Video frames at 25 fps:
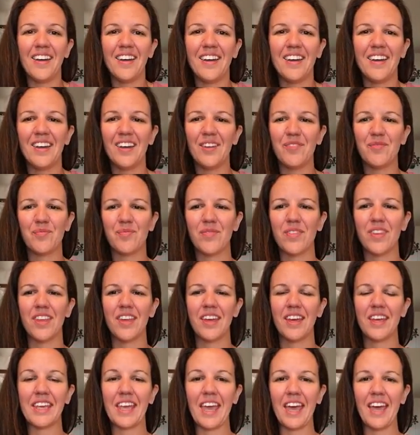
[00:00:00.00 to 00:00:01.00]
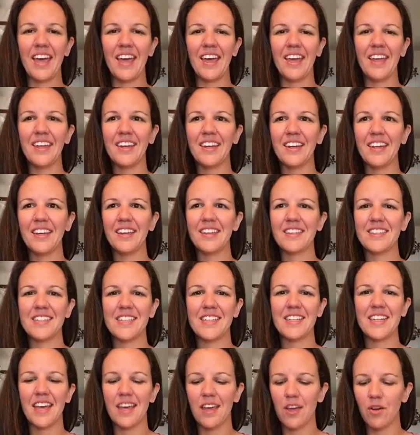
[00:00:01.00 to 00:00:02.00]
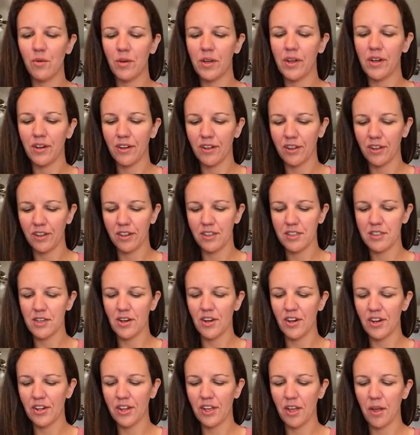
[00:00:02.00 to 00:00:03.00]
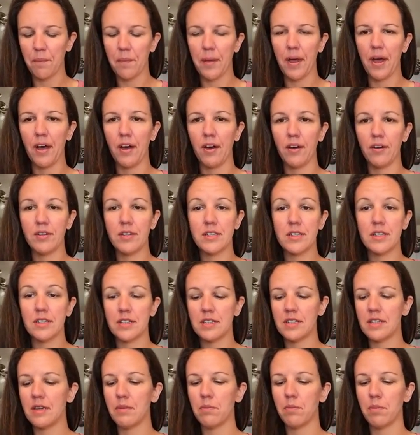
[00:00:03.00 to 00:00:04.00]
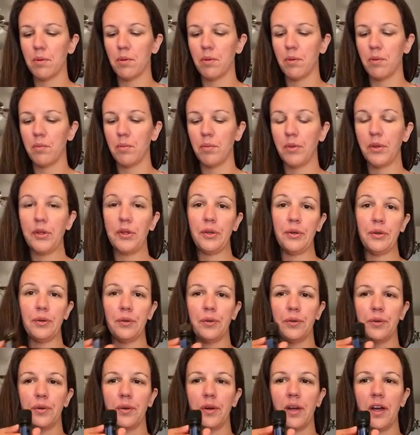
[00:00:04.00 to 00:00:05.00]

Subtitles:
Hi again. Today we are going to talk about deep blue,